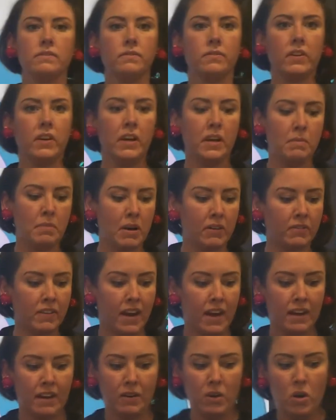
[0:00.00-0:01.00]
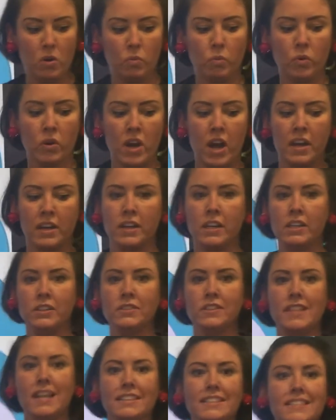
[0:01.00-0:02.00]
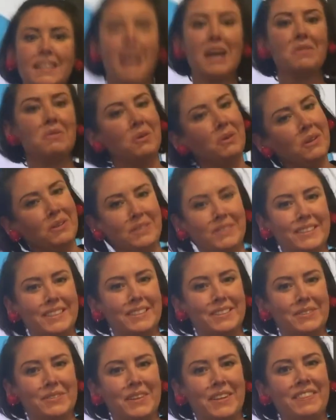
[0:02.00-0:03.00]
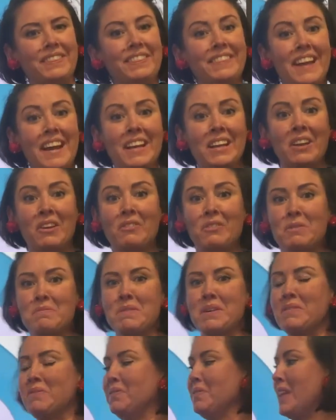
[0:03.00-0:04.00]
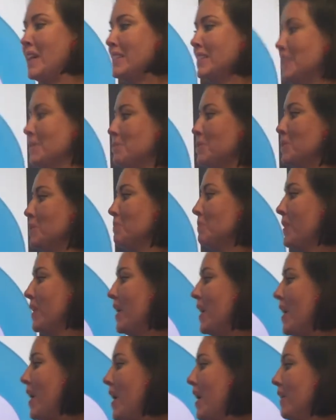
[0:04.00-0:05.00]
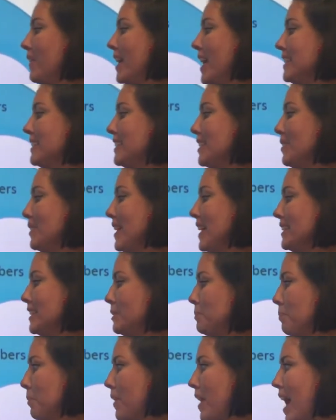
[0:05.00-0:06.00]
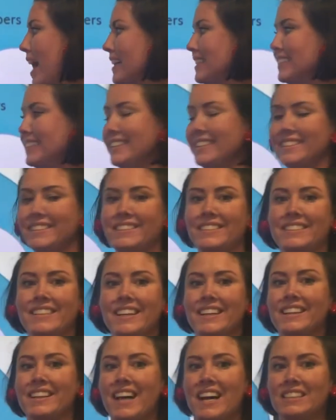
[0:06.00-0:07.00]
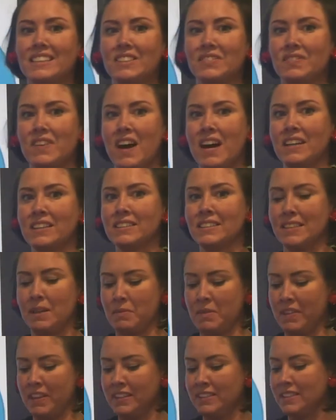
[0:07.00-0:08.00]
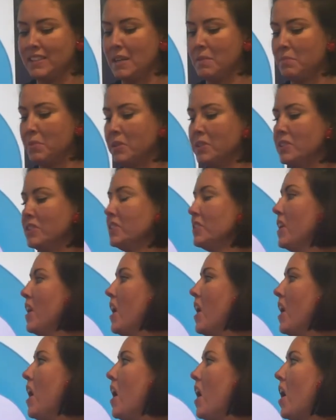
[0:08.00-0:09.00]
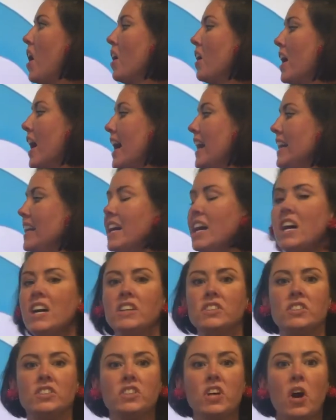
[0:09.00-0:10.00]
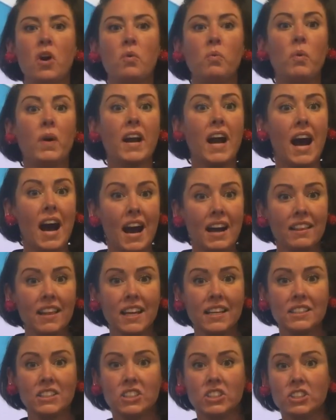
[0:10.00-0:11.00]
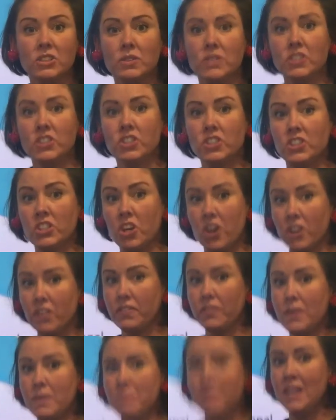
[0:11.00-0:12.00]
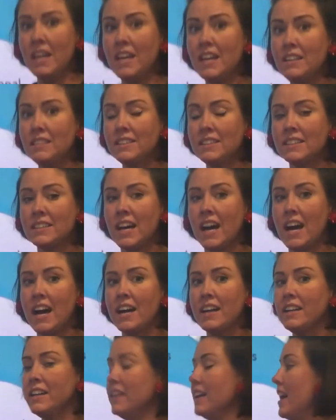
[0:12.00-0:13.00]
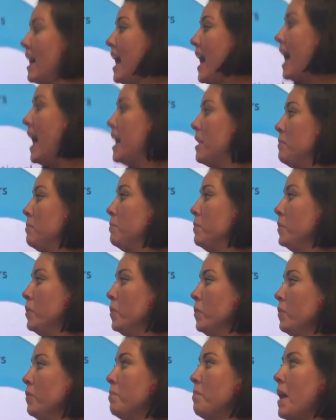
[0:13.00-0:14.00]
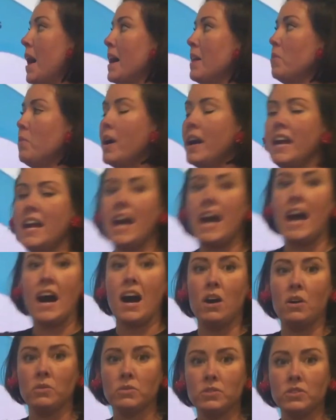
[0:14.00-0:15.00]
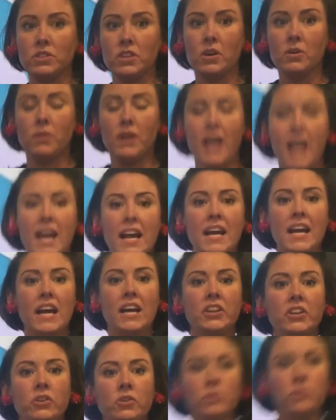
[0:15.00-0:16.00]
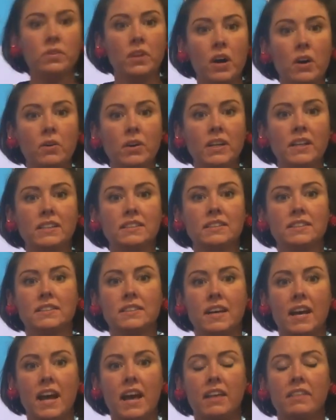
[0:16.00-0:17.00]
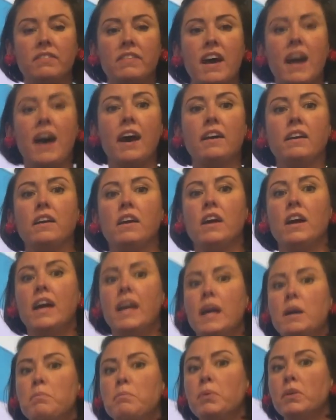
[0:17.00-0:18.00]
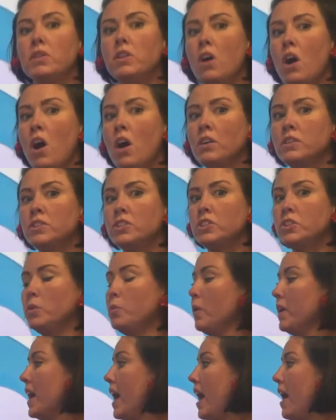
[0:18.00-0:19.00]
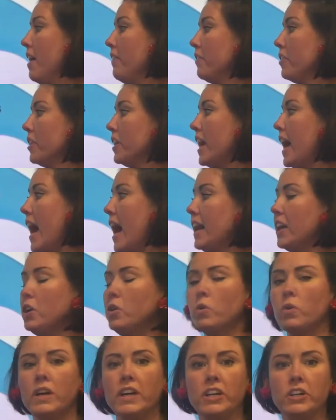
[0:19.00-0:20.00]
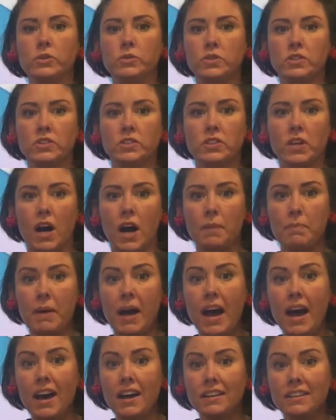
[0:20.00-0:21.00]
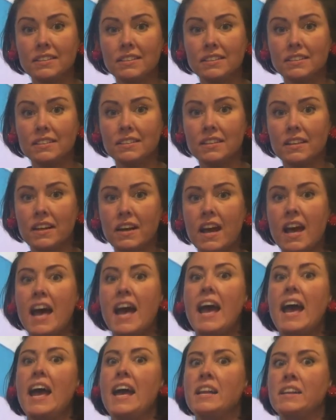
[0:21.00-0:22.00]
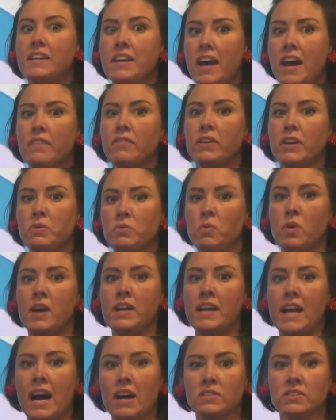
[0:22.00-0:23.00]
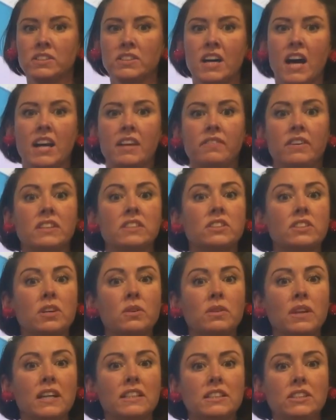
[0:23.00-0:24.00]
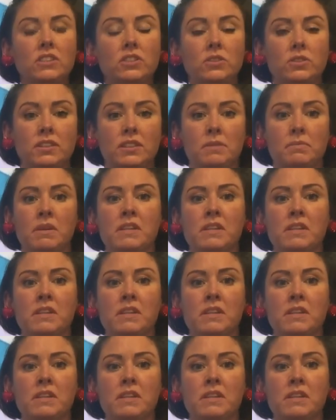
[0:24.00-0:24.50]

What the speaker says: forget about that. We're not going to use that slide. We'll use this one. Thank you for being flexible. Okay, so let's practice classifying some of these numbers. All right, so what I like to do is start from the inside and move my way out, okay? And you'll notice that it belongs to whatever category you stop at and every one outside of it. So let's do some